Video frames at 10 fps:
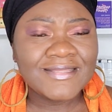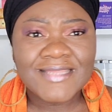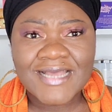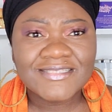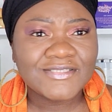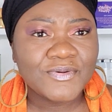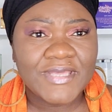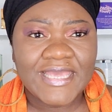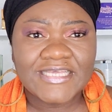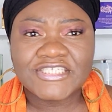That's
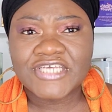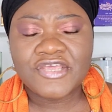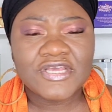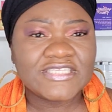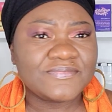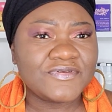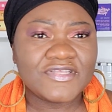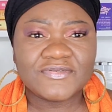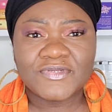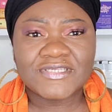okay. Share your
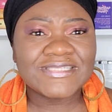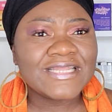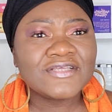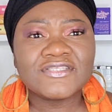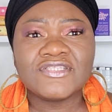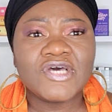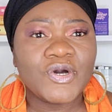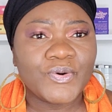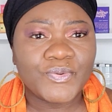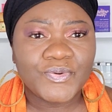experience with us. Let us
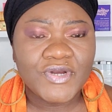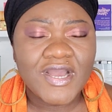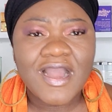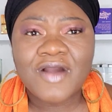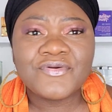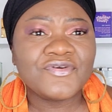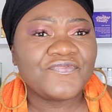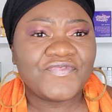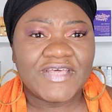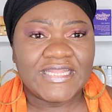know how you're
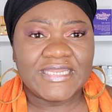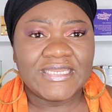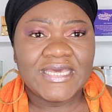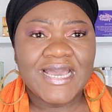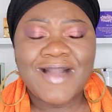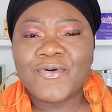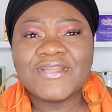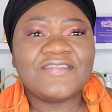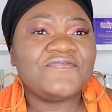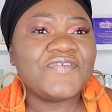feeling, what
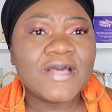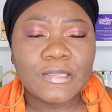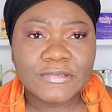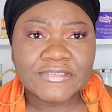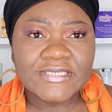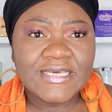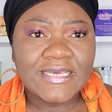it feels.